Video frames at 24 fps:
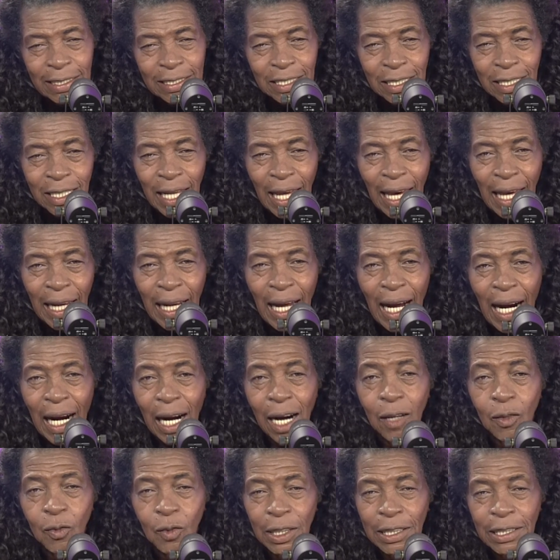are not
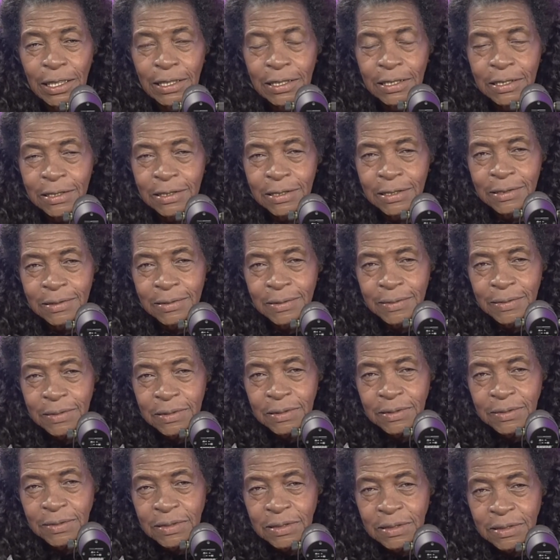our ways.
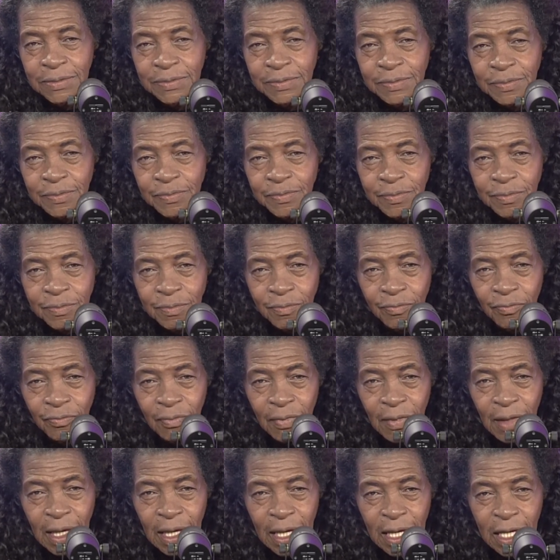
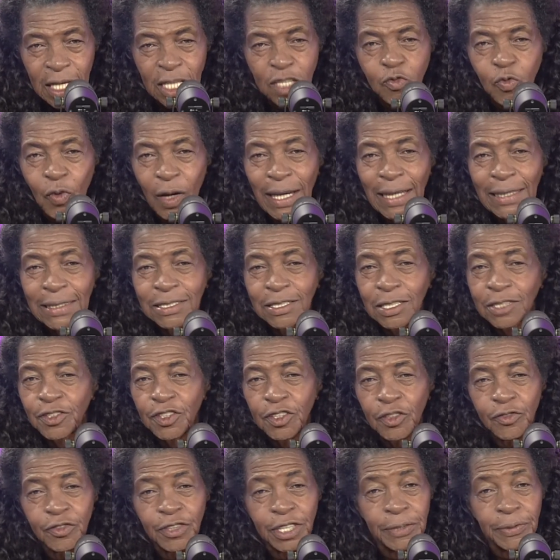His ways are so
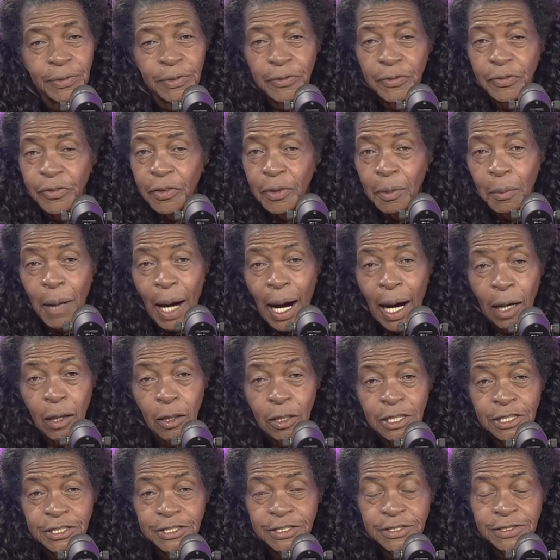different from
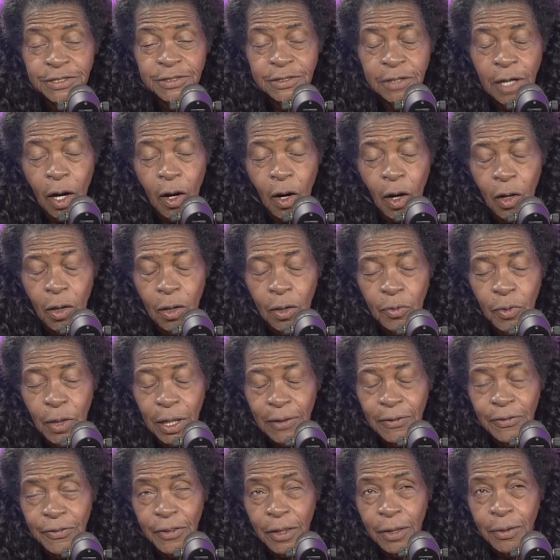ours, all the way
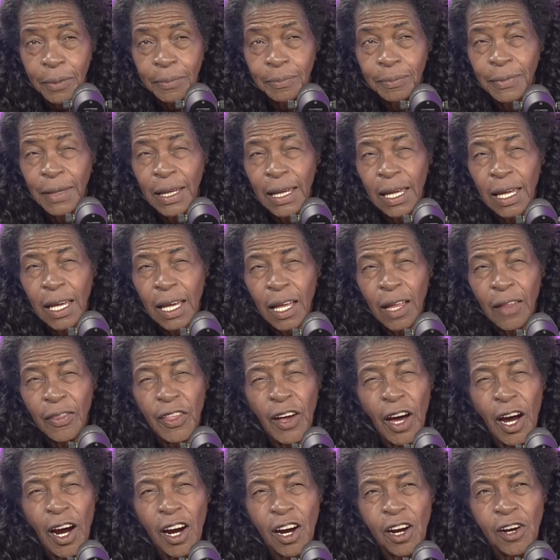from the
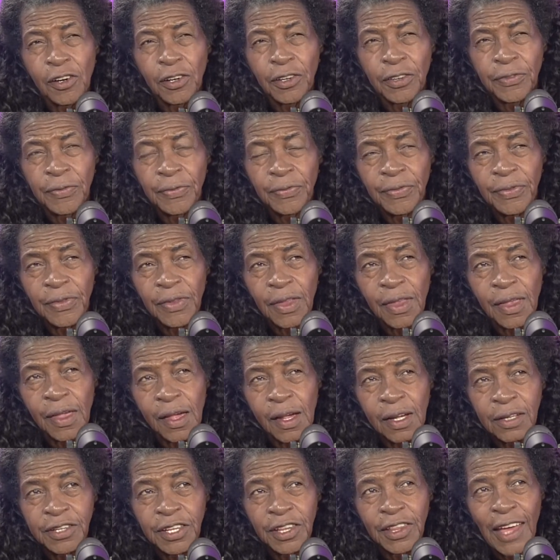earth
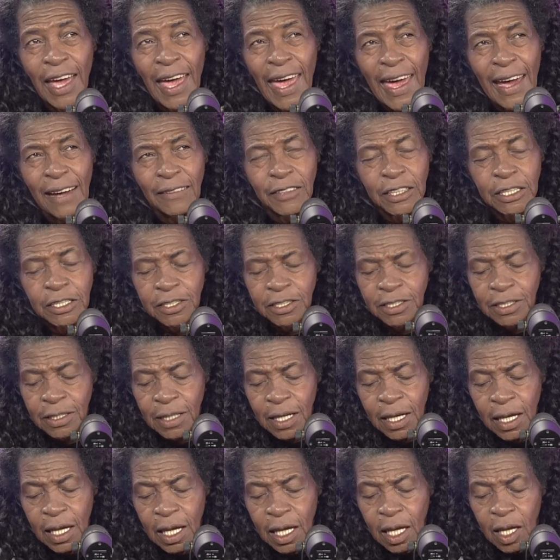to the heavens.
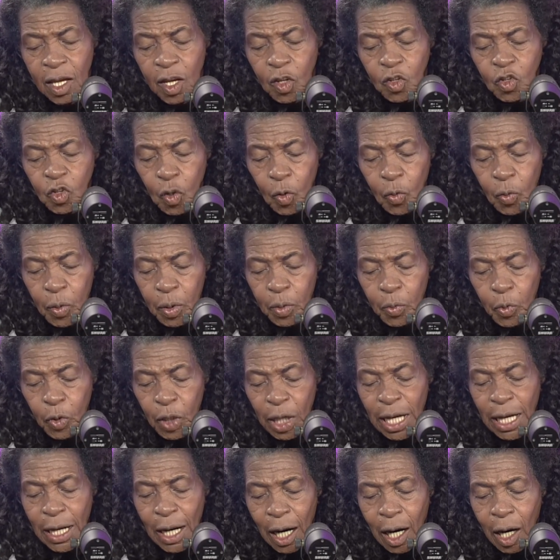So when
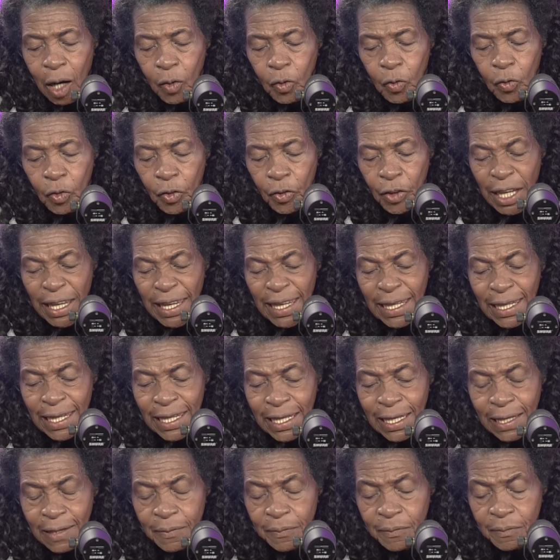we are
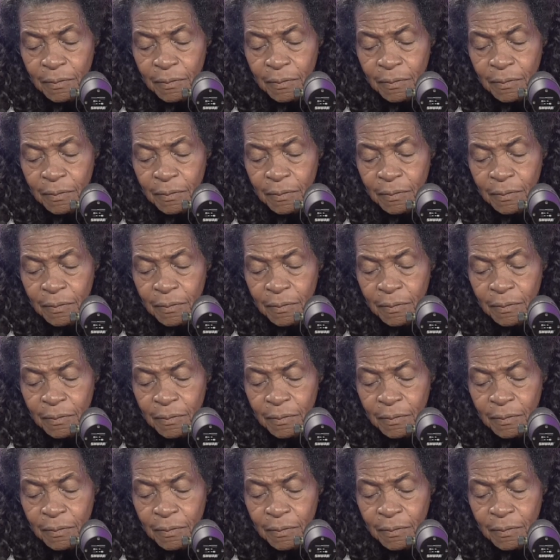reading